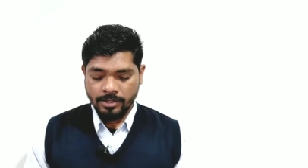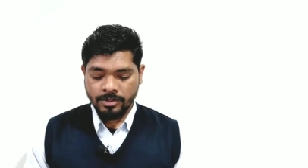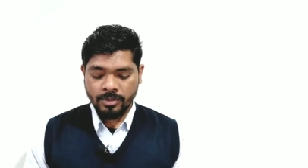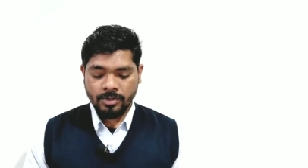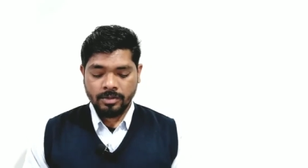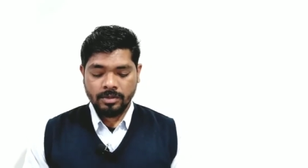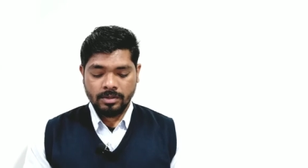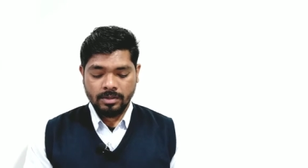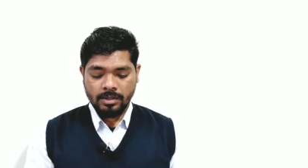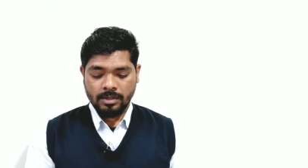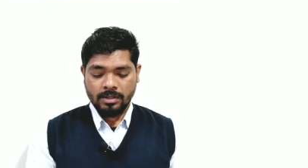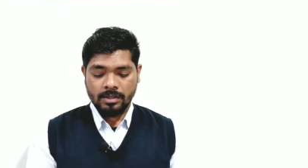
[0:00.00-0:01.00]
So,
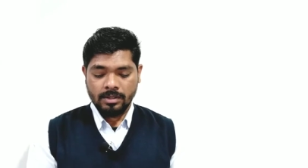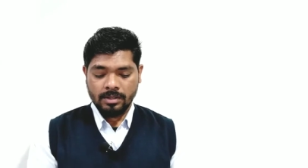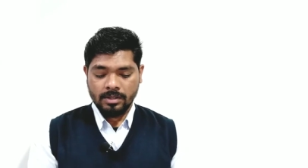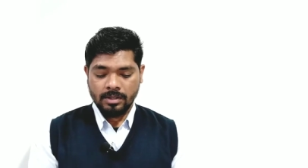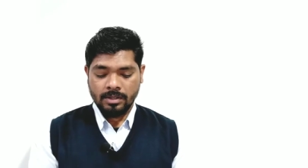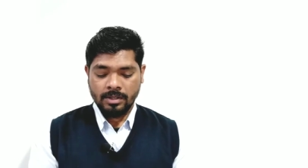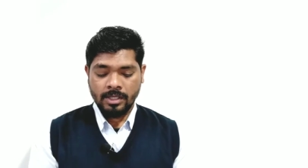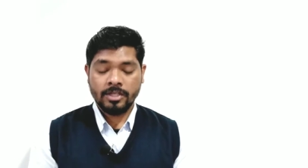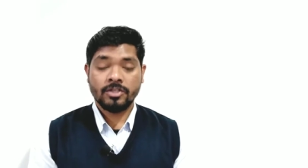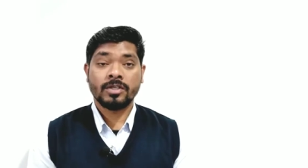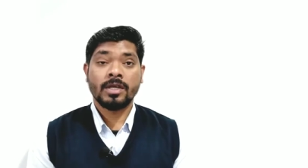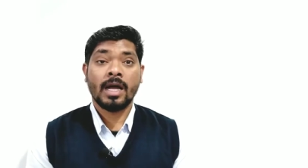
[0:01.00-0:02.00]
let
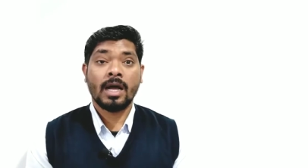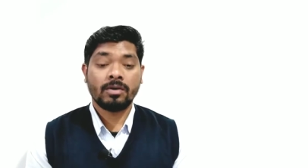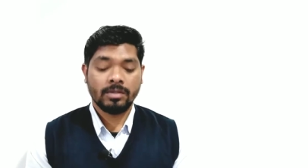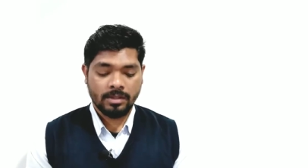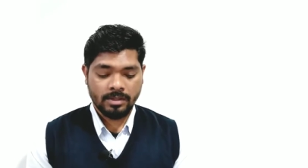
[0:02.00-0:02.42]
us see how